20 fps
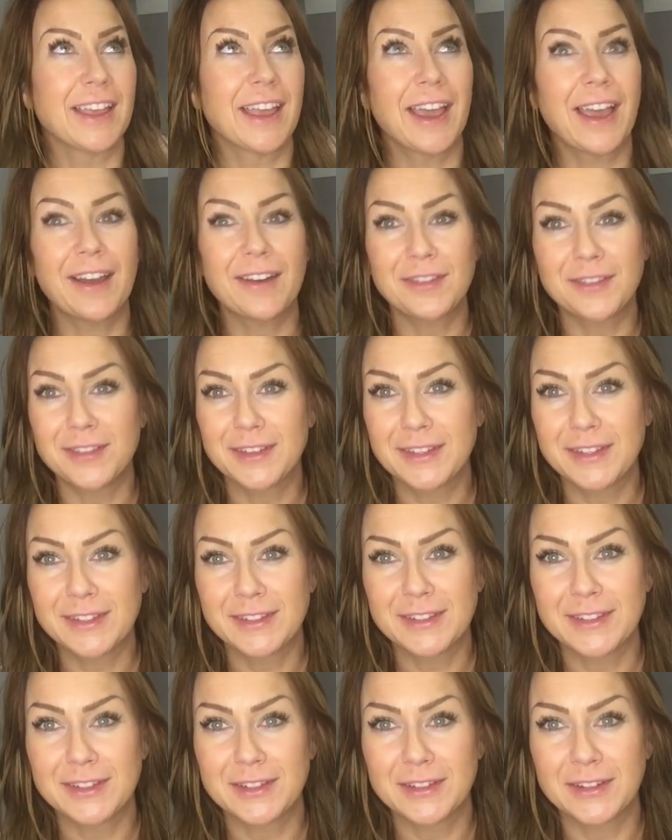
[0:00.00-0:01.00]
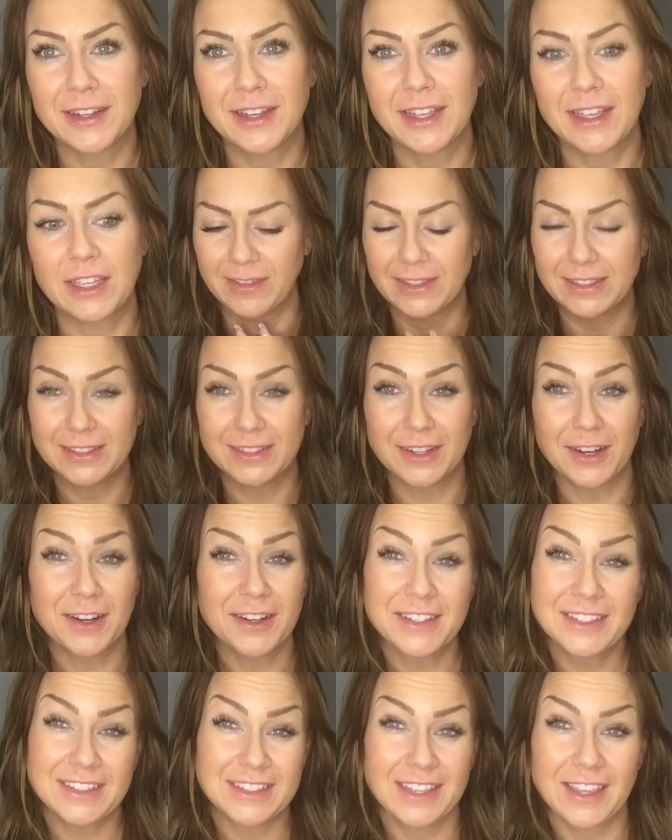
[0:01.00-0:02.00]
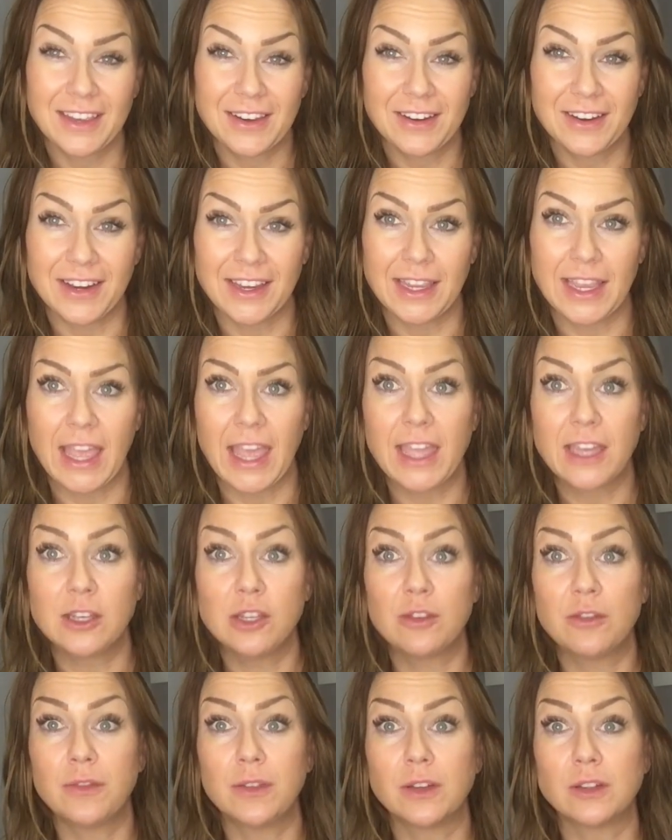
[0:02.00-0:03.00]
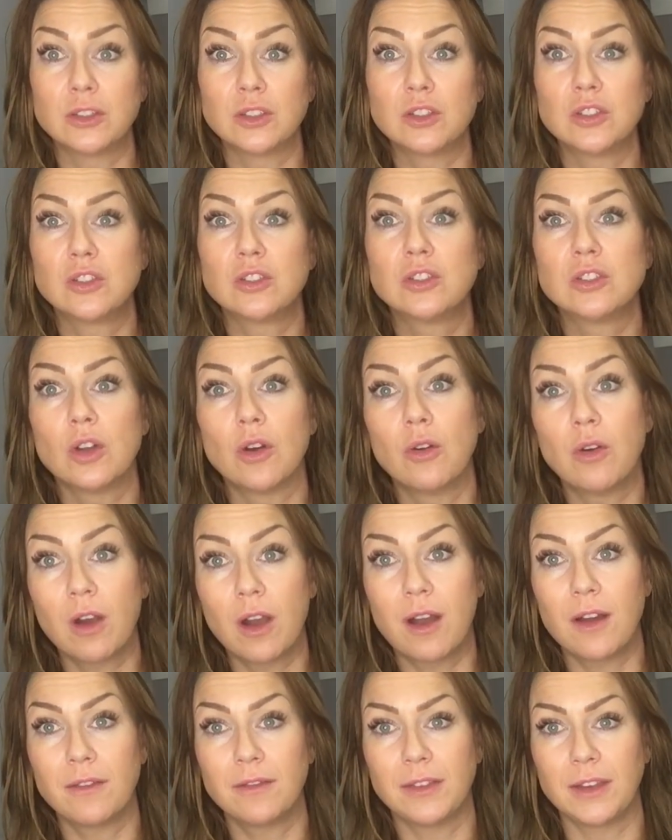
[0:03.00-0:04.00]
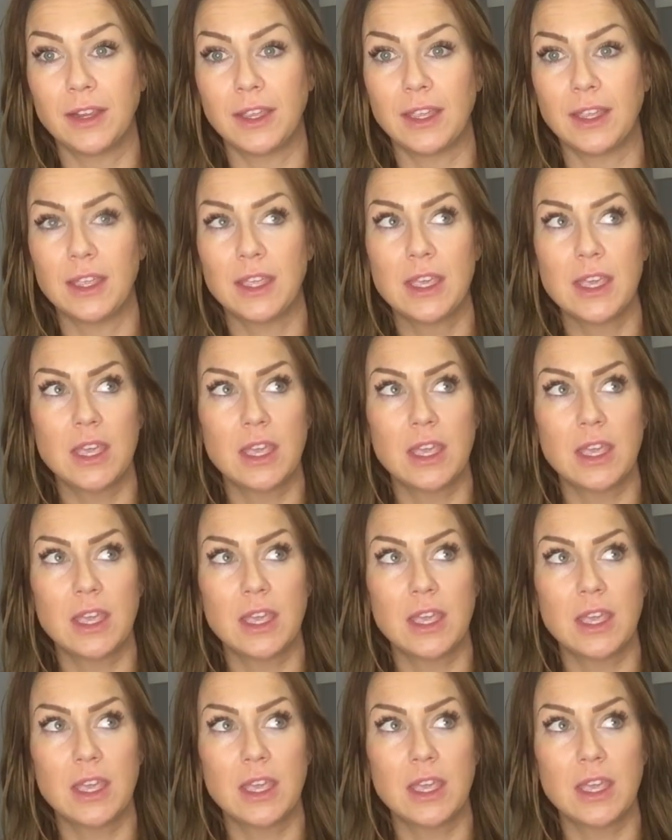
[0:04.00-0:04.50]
After you do it, it's not as scary, and you feel so confident,